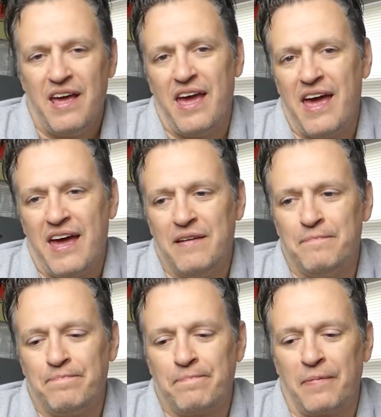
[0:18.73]

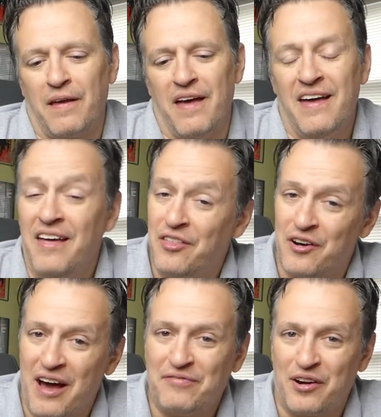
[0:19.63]
and
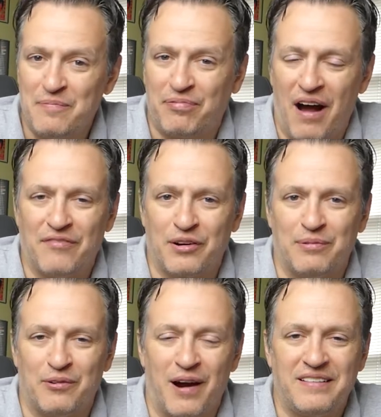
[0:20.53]
they're not very
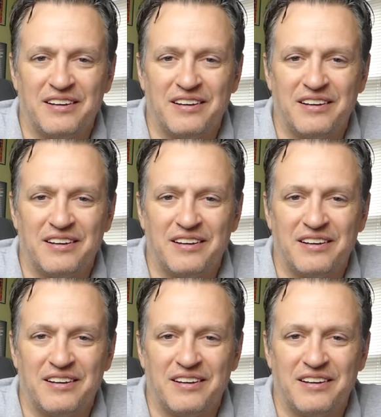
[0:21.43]
profitable, right?